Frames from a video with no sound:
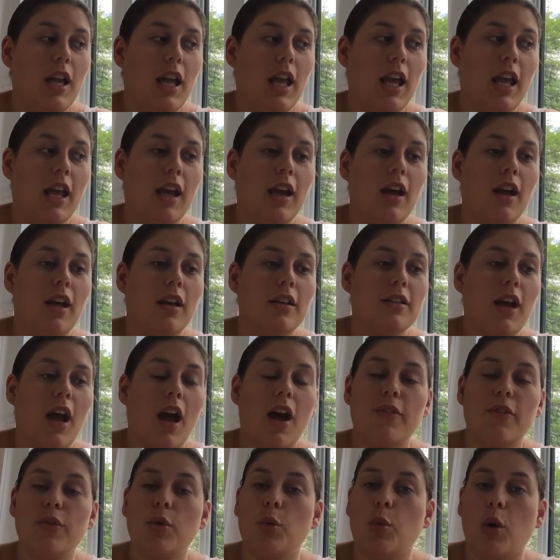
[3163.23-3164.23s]
and
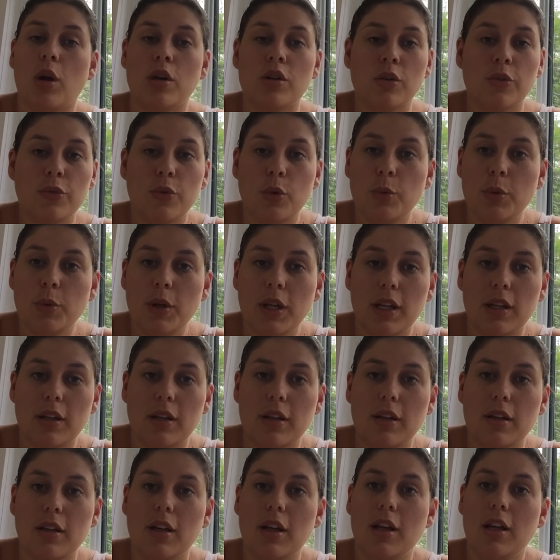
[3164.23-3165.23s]
have a wonderful
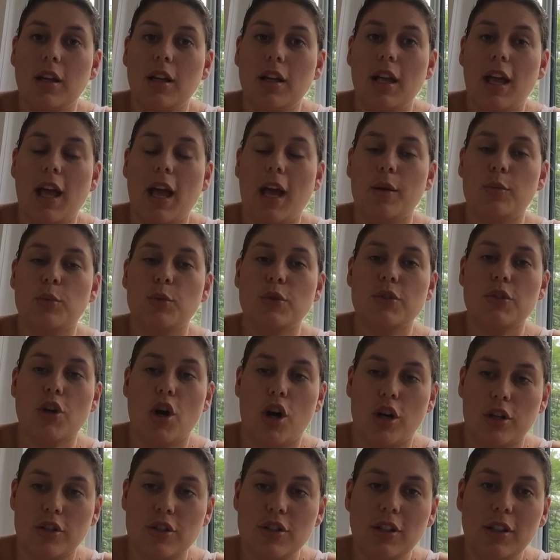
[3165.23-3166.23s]
week, and we'll
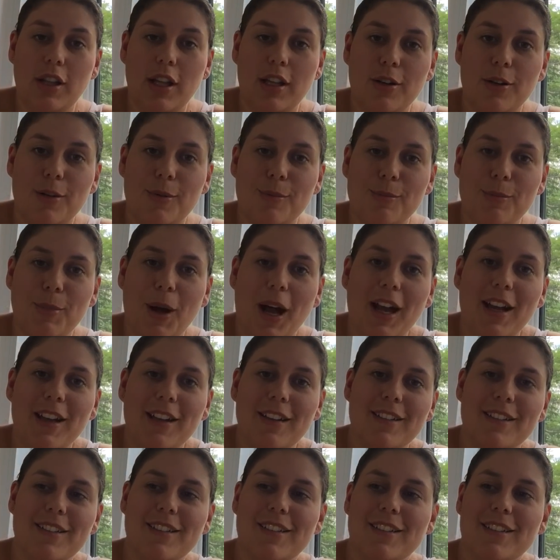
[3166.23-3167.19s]
talk to you later. Bye.